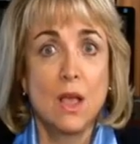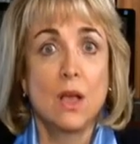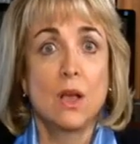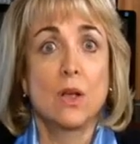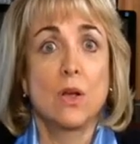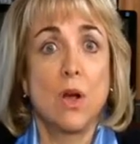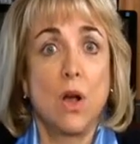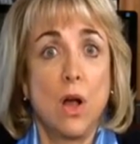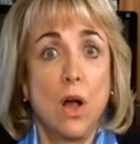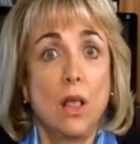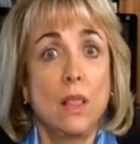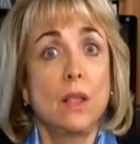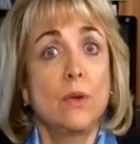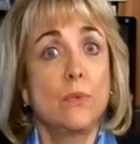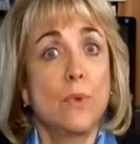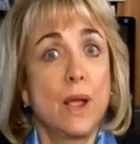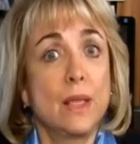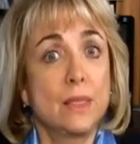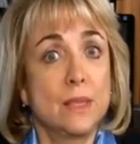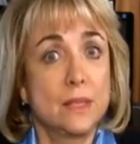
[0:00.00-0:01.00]
Call and
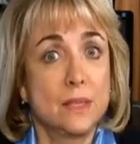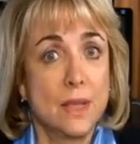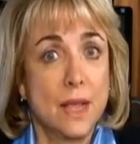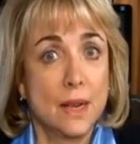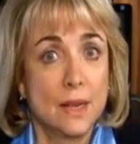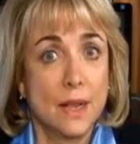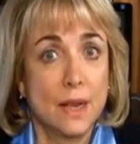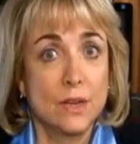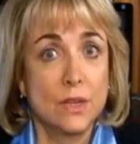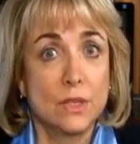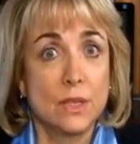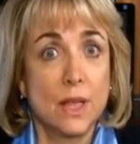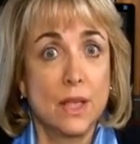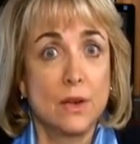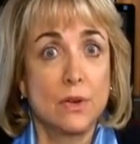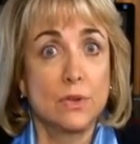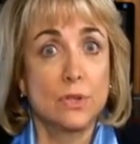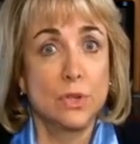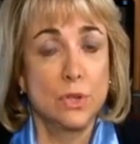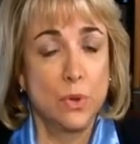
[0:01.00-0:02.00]
write the state
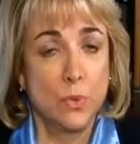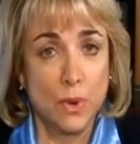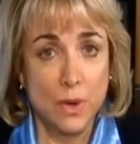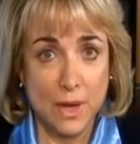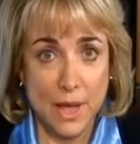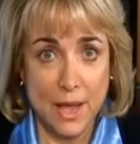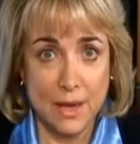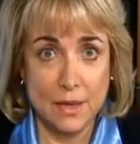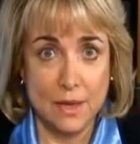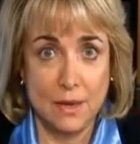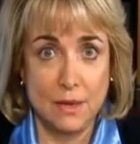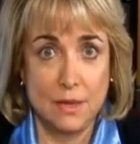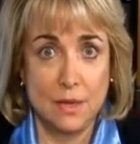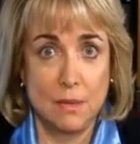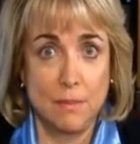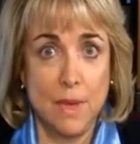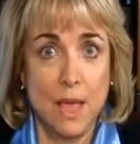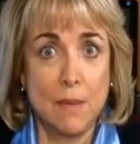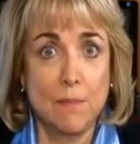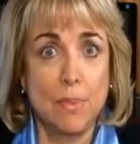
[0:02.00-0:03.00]
legislators you elected to
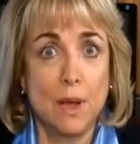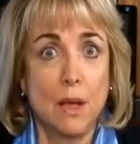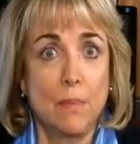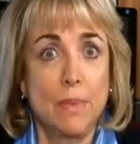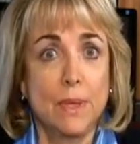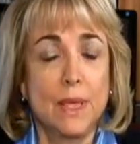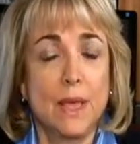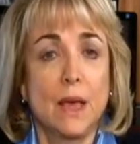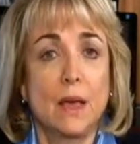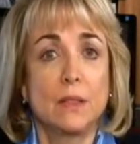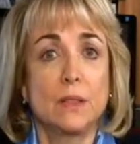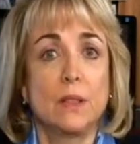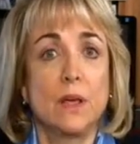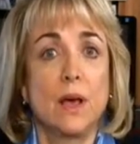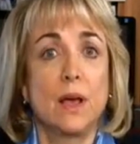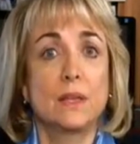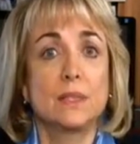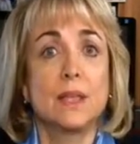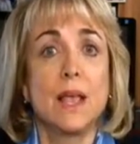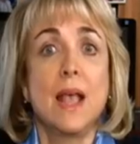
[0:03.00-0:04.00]
make public health
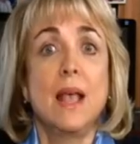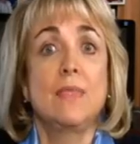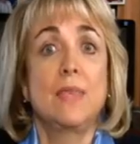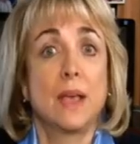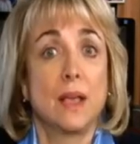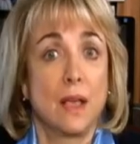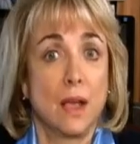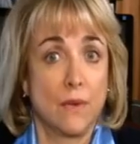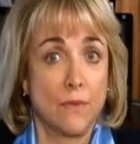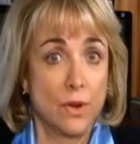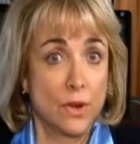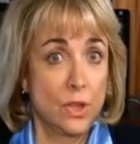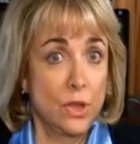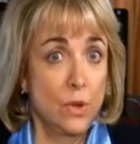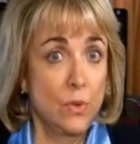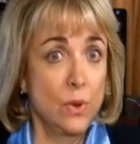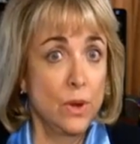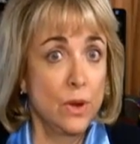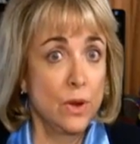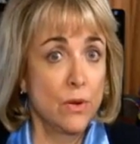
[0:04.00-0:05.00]
laws that govern
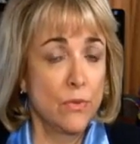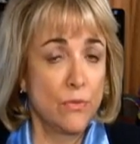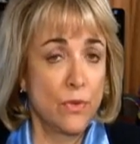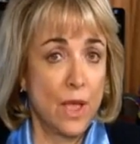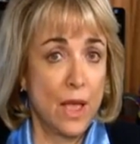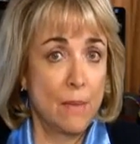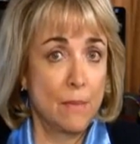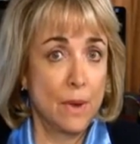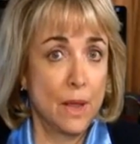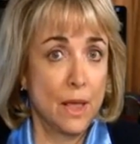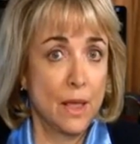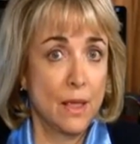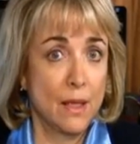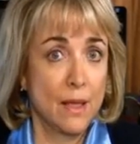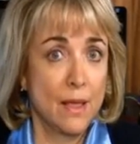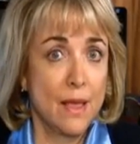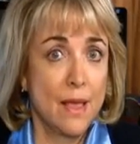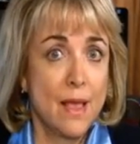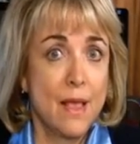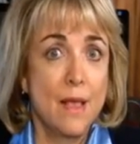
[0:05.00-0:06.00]
you and your family.
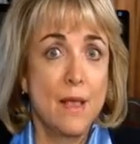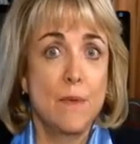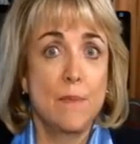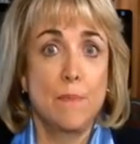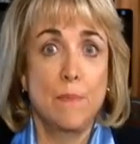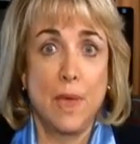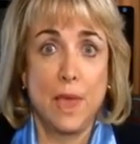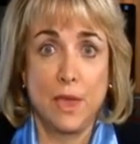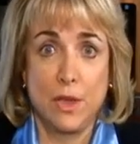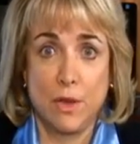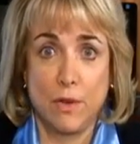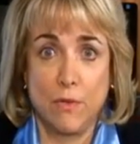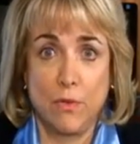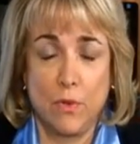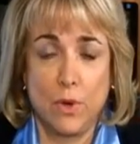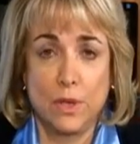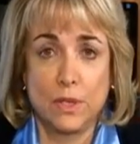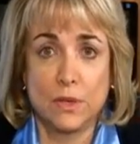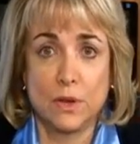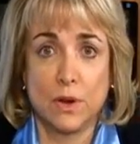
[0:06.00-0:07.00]
Make your
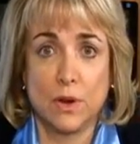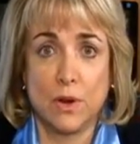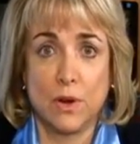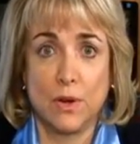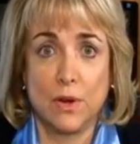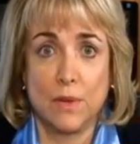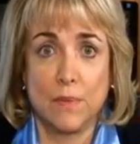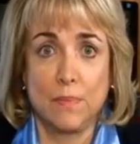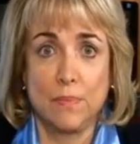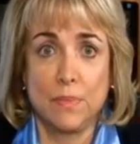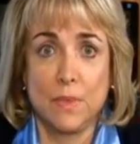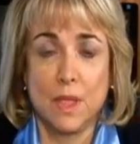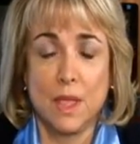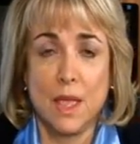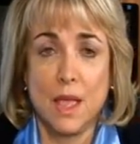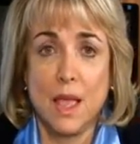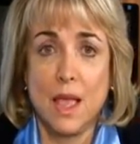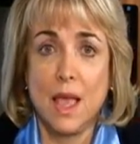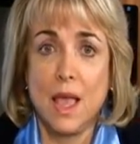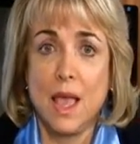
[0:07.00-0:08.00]
voice heard.
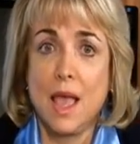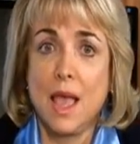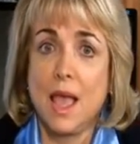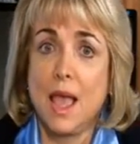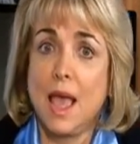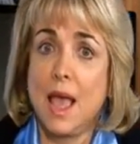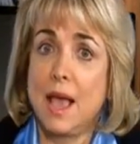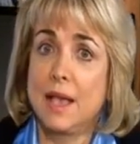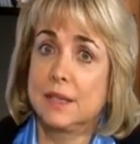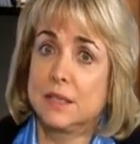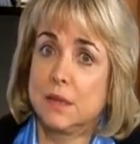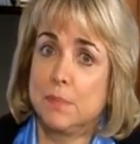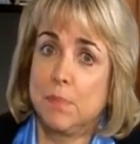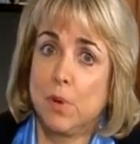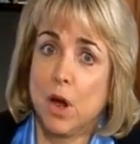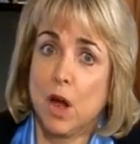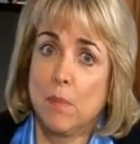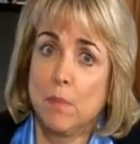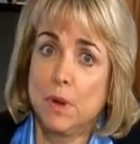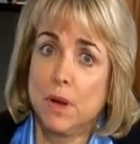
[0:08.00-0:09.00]
As
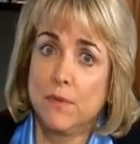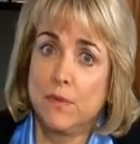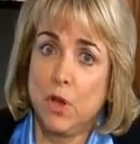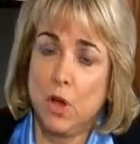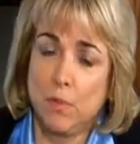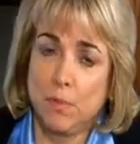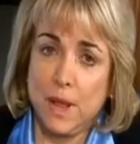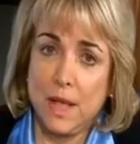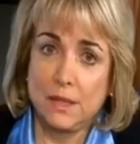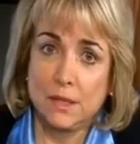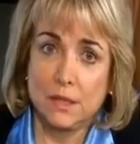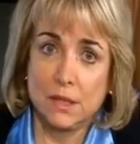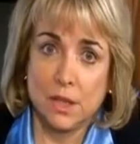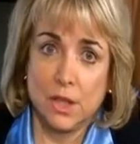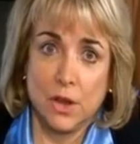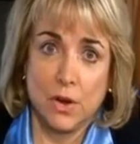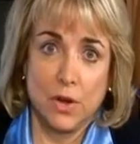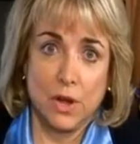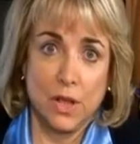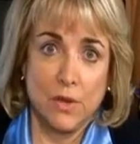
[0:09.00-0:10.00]
Department of Homeland
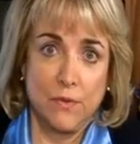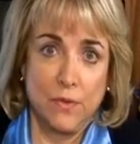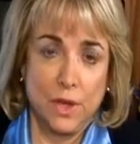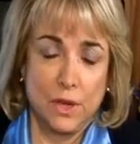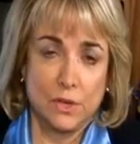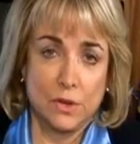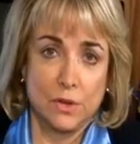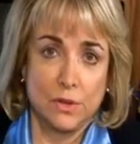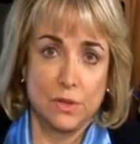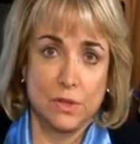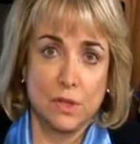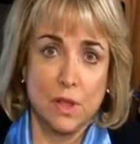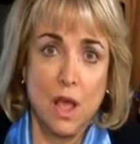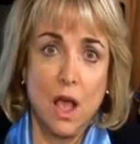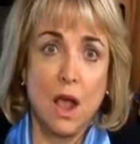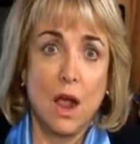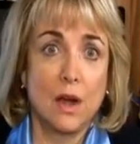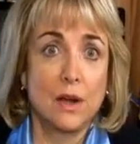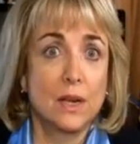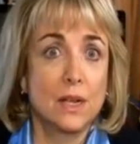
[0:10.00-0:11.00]
Security officials
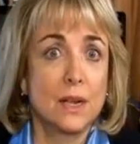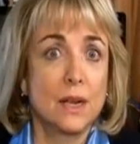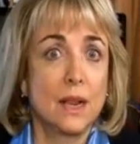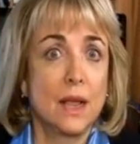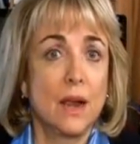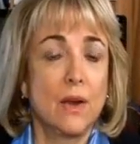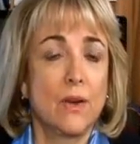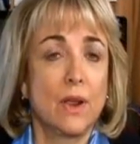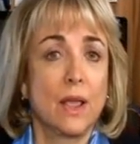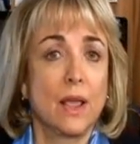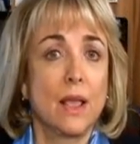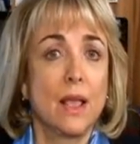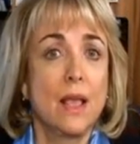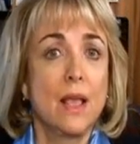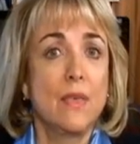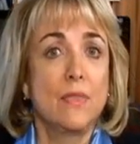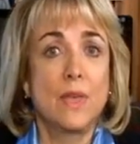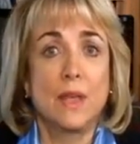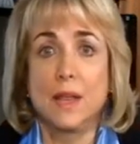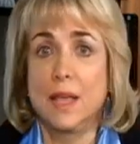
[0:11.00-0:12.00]
are declaring
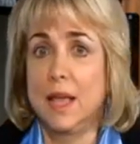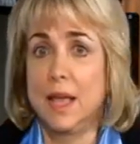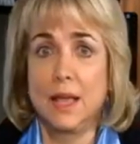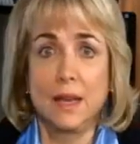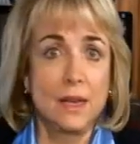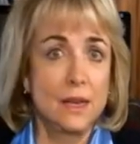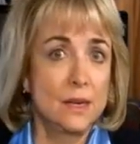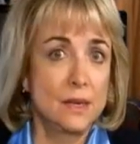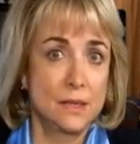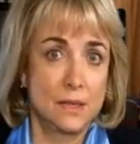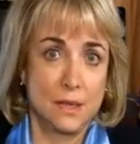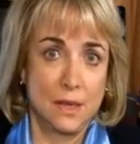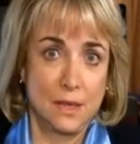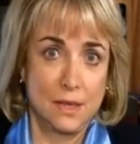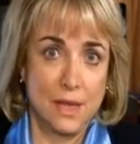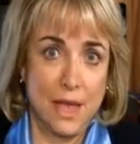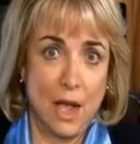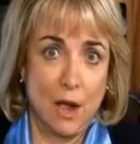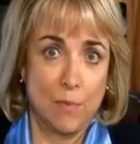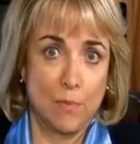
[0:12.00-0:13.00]
that any
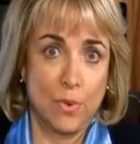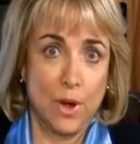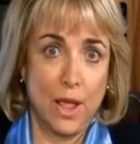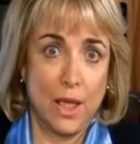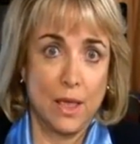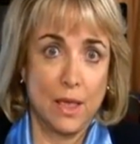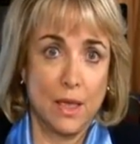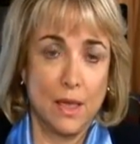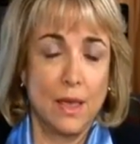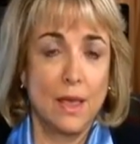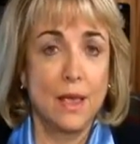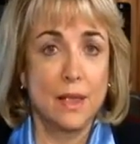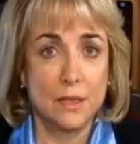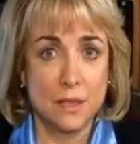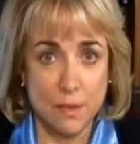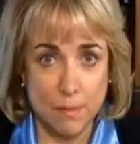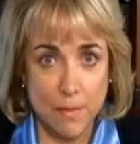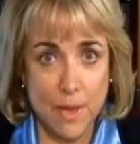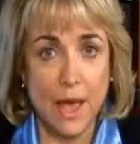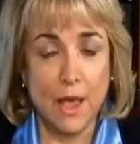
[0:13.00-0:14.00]
disease outbreak is
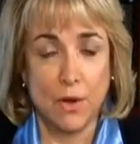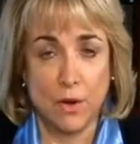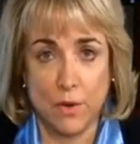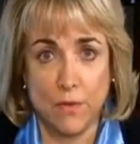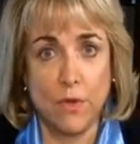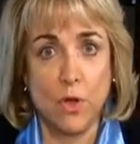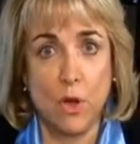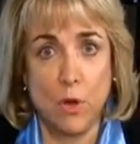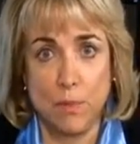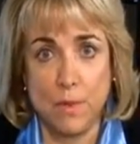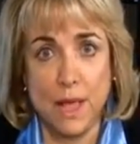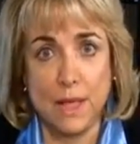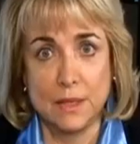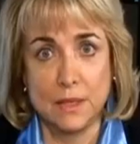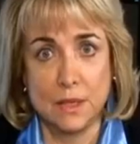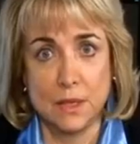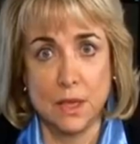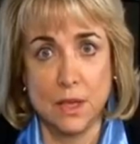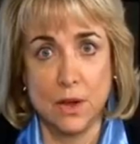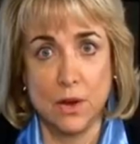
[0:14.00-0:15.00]
a matter of Homeland
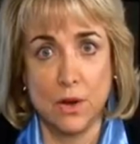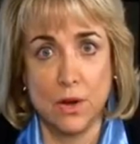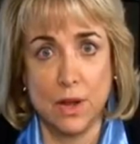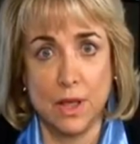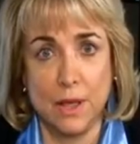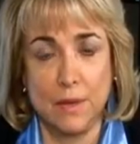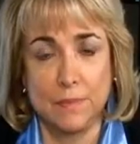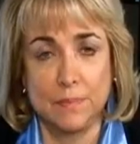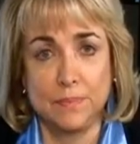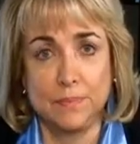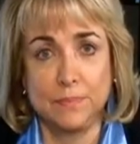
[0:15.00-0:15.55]
Security.